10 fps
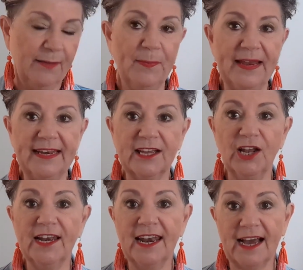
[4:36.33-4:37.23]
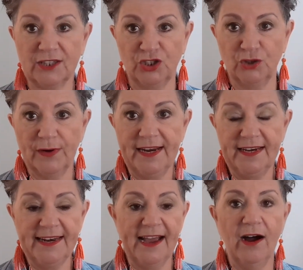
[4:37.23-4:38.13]
Bendigo Luxury.
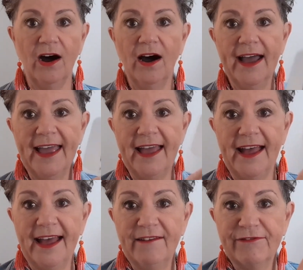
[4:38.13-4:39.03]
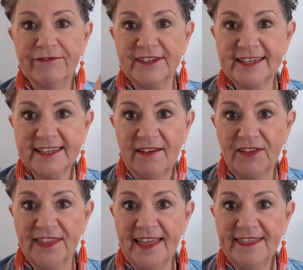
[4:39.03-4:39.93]
Now I have
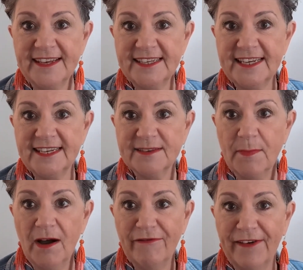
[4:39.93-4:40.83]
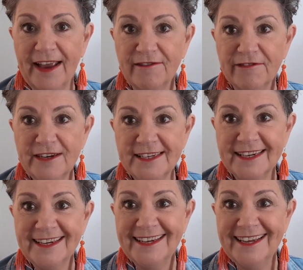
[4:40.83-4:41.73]
discovered that this is my favorite
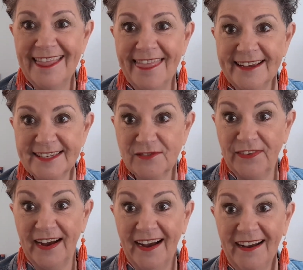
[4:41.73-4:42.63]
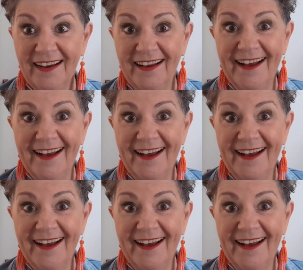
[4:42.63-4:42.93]
thus far.